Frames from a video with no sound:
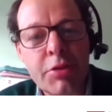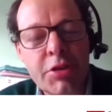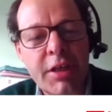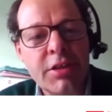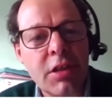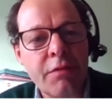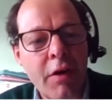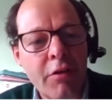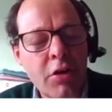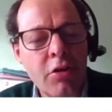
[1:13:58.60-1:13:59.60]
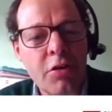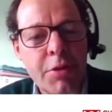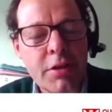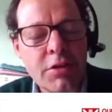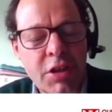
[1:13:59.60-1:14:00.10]
potential of our
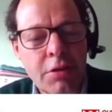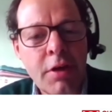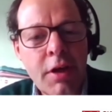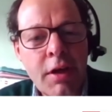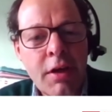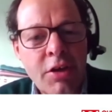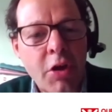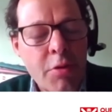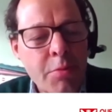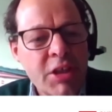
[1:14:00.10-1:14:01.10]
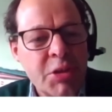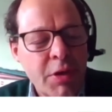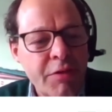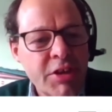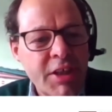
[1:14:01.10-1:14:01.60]
economy. And so, you know, the
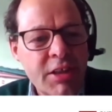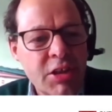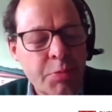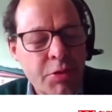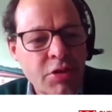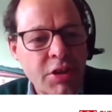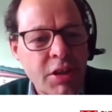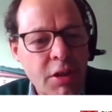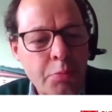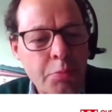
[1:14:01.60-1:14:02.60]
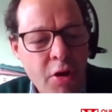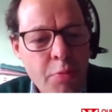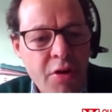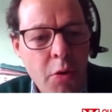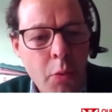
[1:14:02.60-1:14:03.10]
measurement of intangibles in an
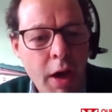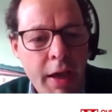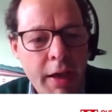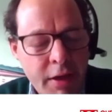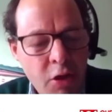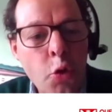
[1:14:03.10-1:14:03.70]
appropriate way and